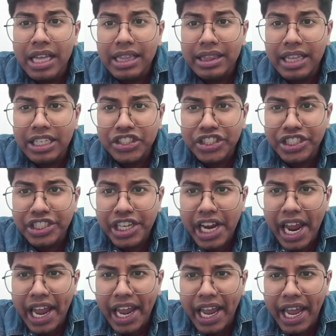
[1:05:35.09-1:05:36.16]

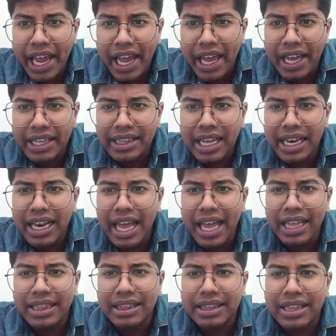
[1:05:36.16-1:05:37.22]
The
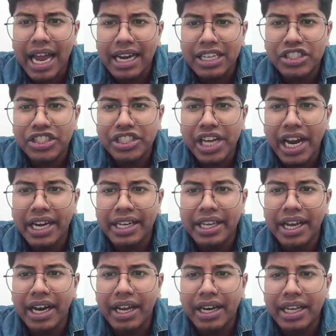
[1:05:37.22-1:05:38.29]
length that is shared
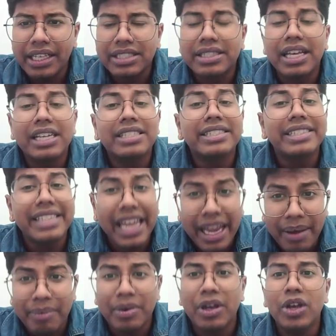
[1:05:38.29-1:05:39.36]
here is the
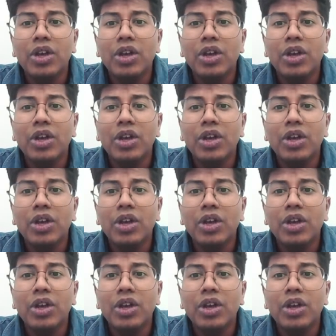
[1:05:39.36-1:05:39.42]
same.